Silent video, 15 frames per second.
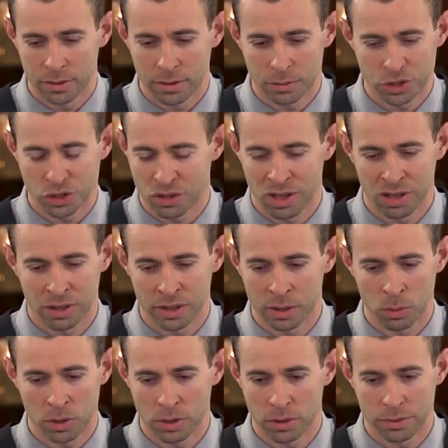
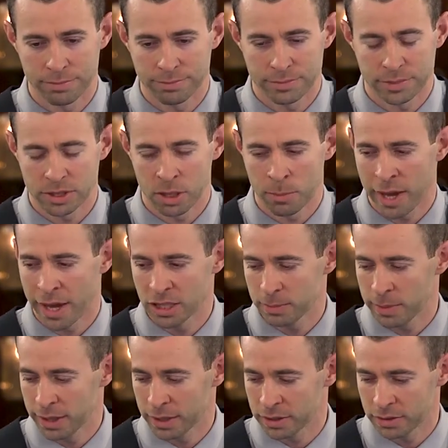struggling with some
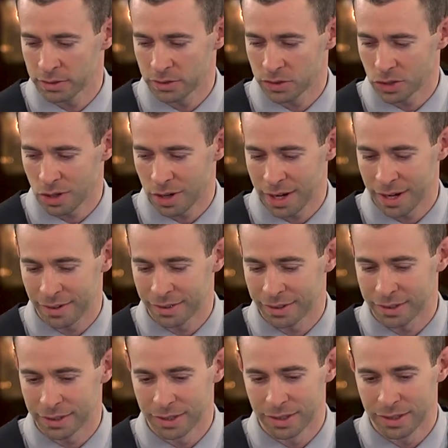aspect of a trial,
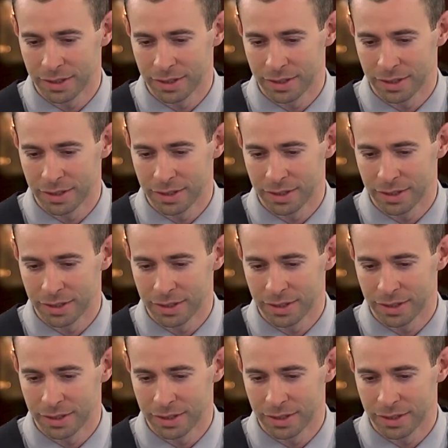and